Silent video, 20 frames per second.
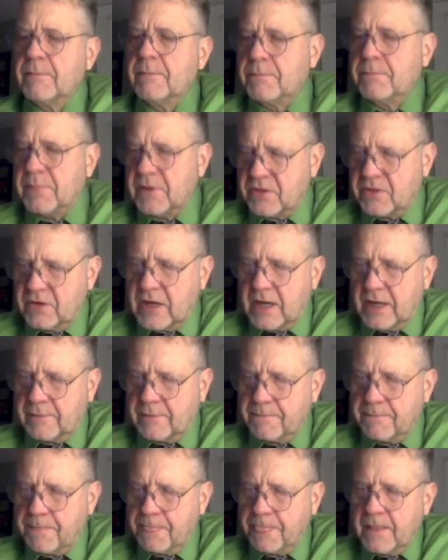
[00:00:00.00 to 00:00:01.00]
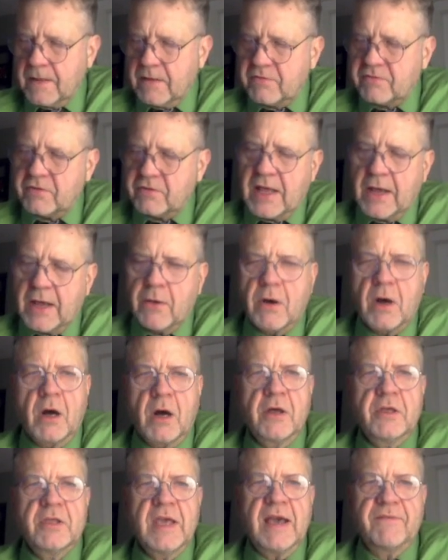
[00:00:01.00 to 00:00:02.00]
But they're not. So now all
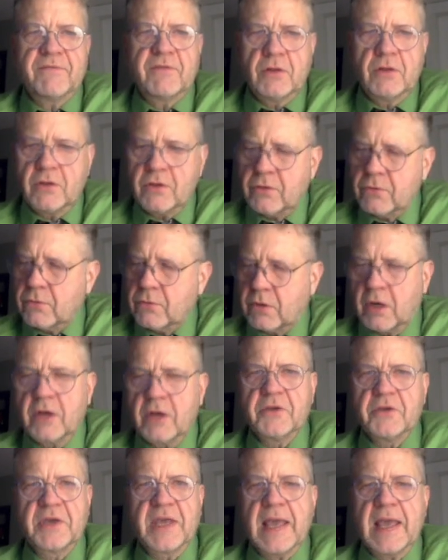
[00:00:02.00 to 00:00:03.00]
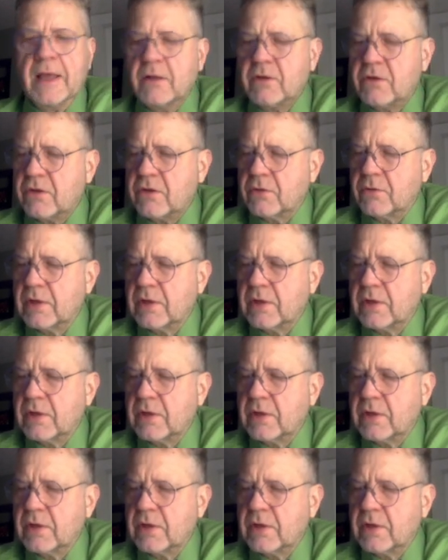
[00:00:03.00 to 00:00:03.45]
you have to do, or all you can do,